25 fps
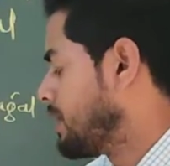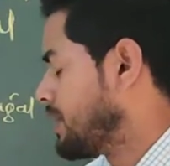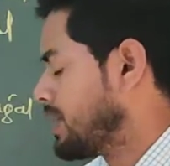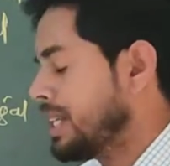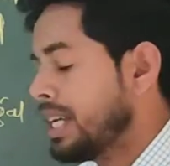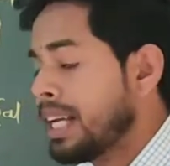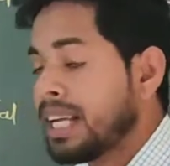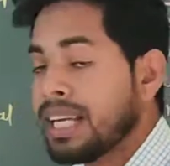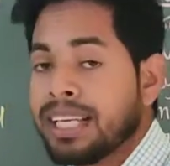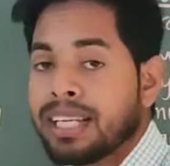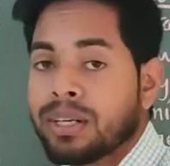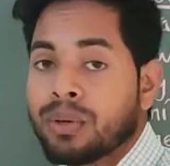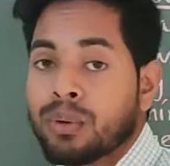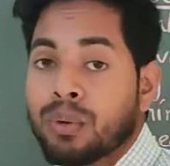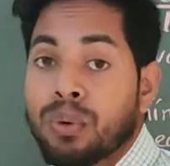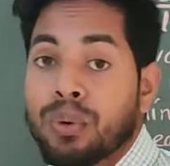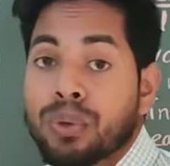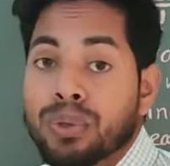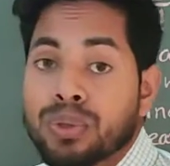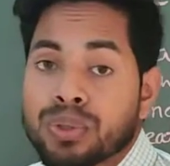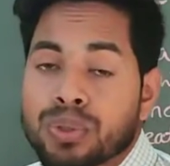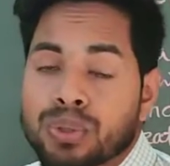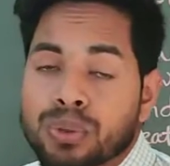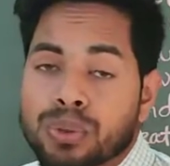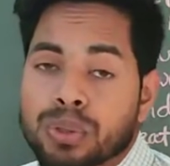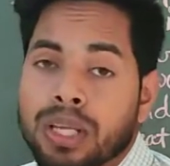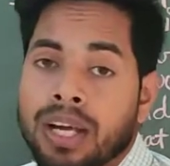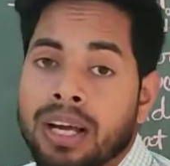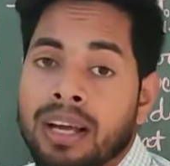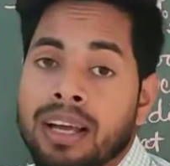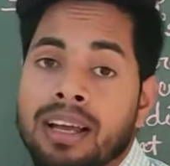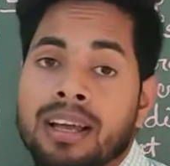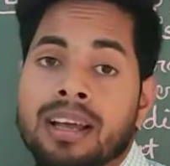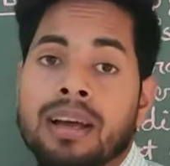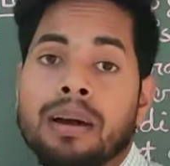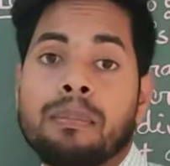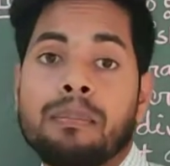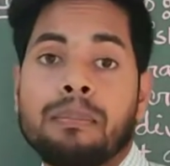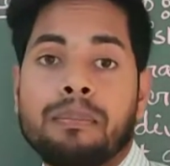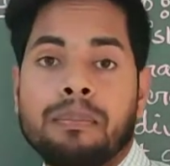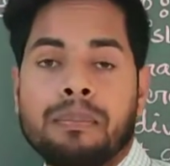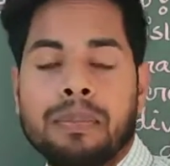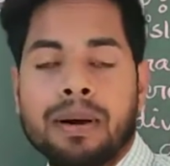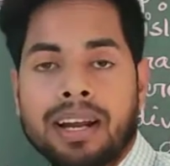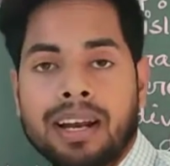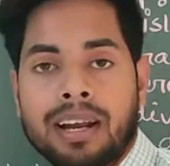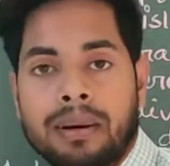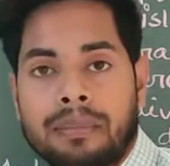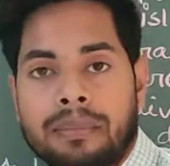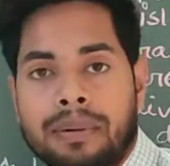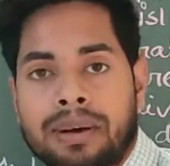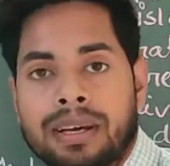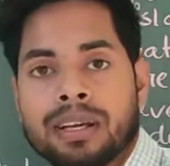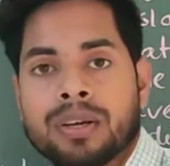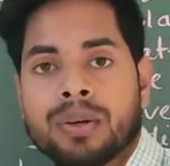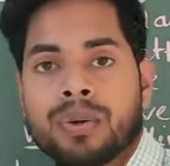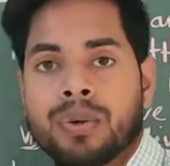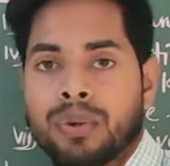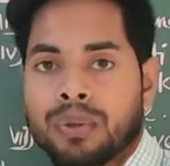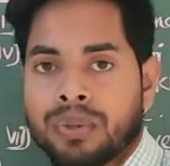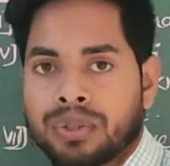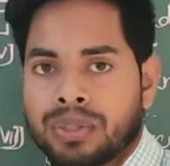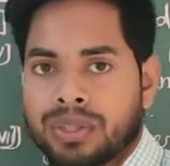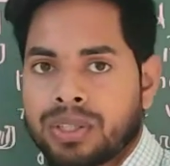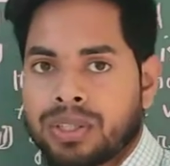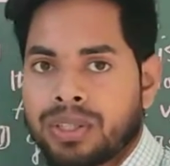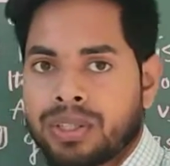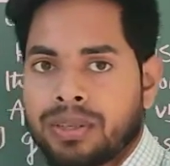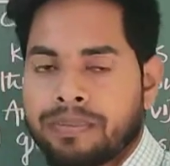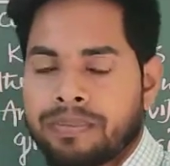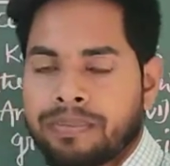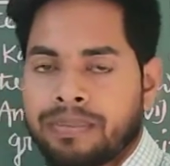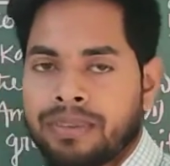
yet close to the Malabar coast.